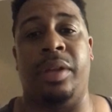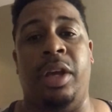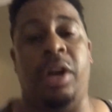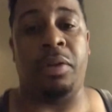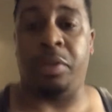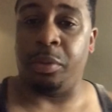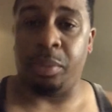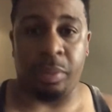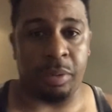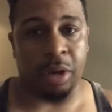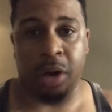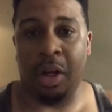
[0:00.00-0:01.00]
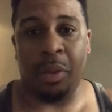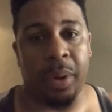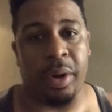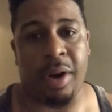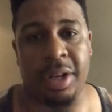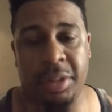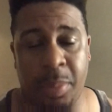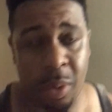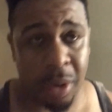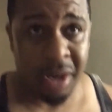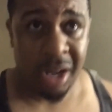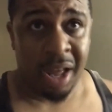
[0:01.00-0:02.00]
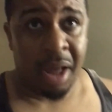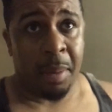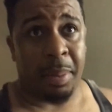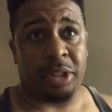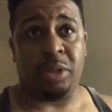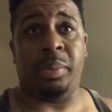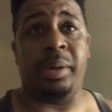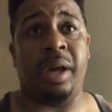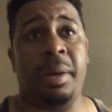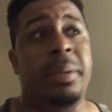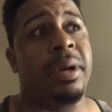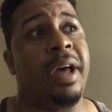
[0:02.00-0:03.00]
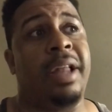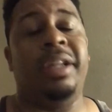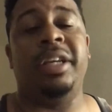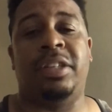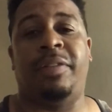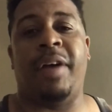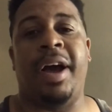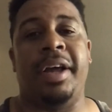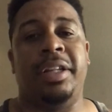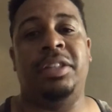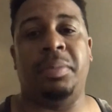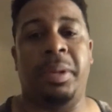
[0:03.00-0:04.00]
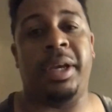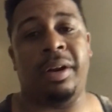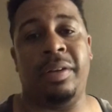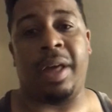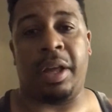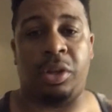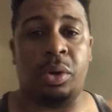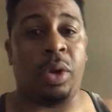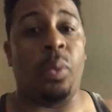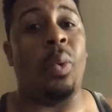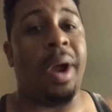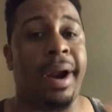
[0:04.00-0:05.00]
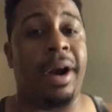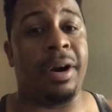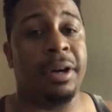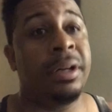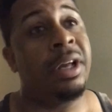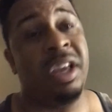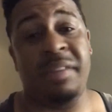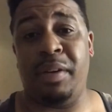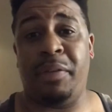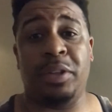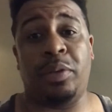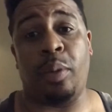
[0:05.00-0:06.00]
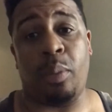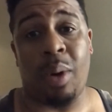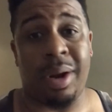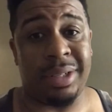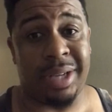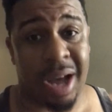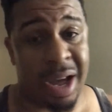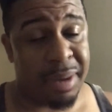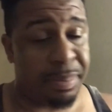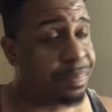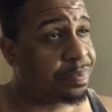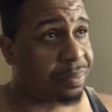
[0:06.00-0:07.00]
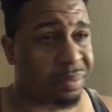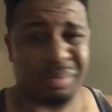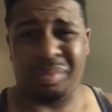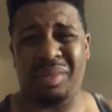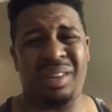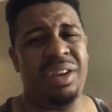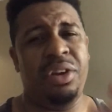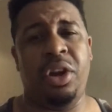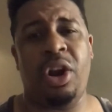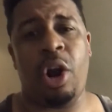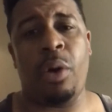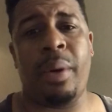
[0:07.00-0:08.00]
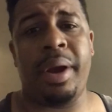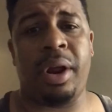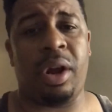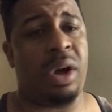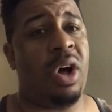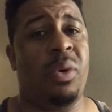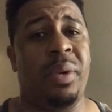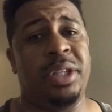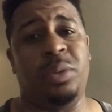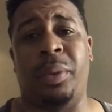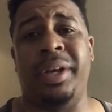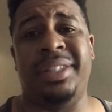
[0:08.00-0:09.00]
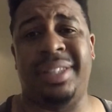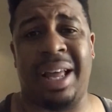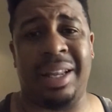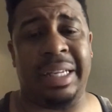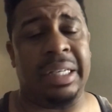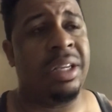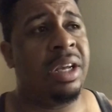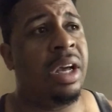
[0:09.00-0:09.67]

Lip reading: you know, all the way across the board. But you'll be able to at least find some gear that you can wear, even if it's for one time. You can always resell it,